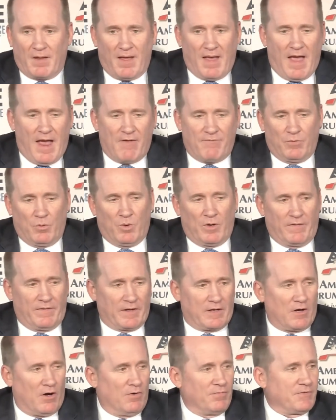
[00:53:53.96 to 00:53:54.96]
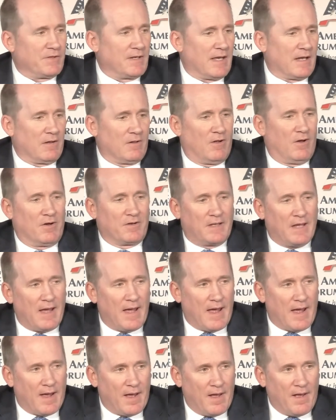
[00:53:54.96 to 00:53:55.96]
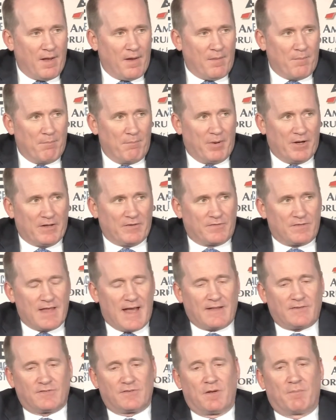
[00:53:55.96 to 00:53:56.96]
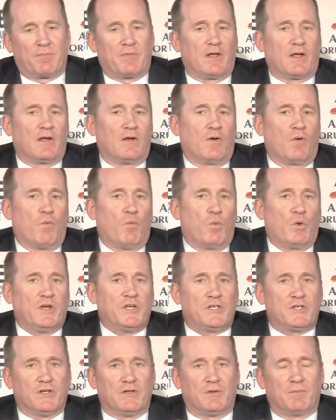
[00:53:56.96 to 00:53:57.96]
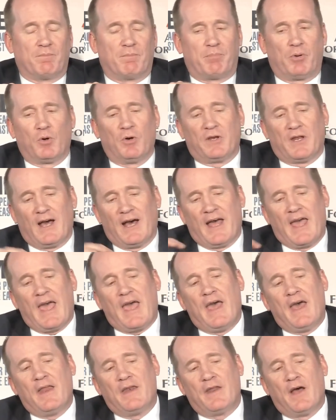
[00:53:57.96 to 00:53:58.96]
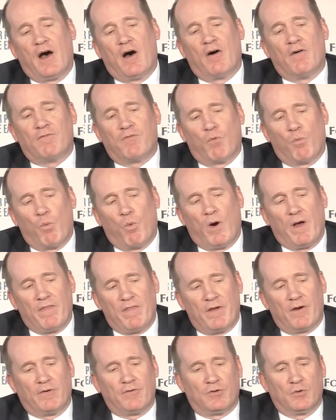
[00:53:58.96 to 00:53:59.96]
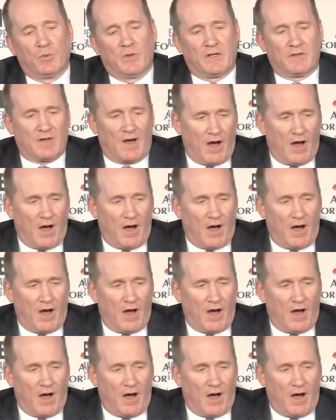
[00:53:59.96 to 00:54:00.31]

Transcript: everyone in the Gulf to get along? Yeah. But is that something we should put ahead of what they're doing to